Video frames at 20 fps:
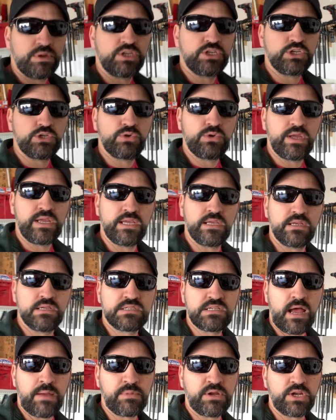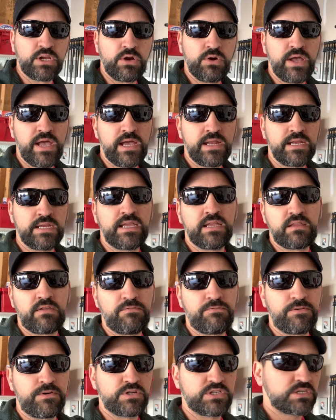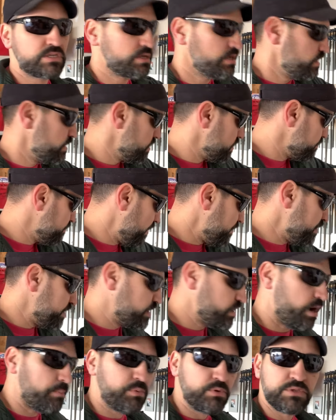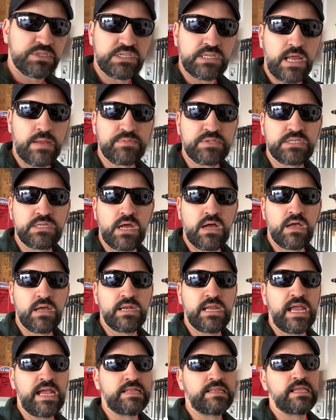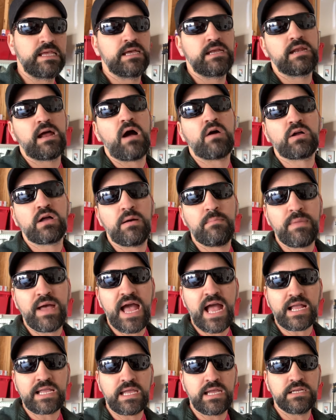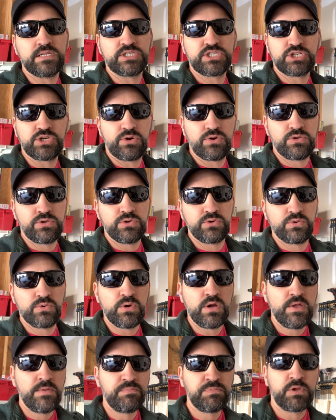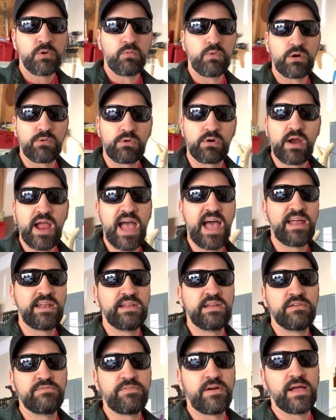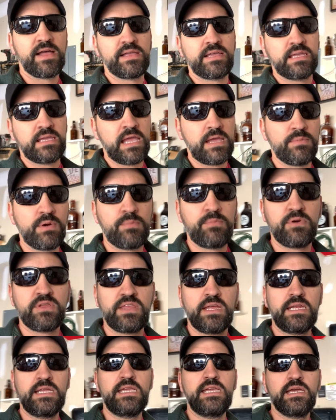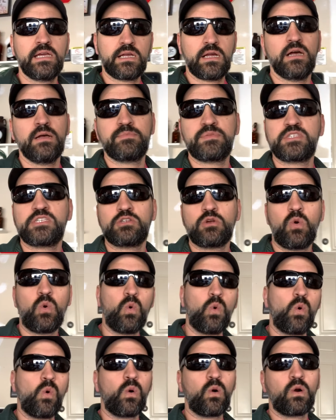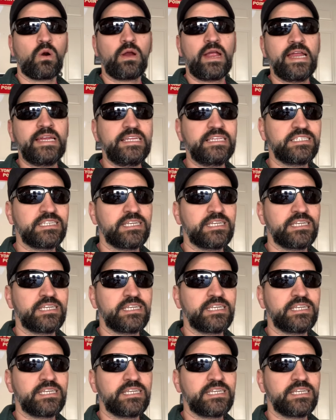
going to do is I'm going to go ahead and get the first maybe a couple steps done, and then I'll come back and show you where we're at, and if I came up with any hiccups or any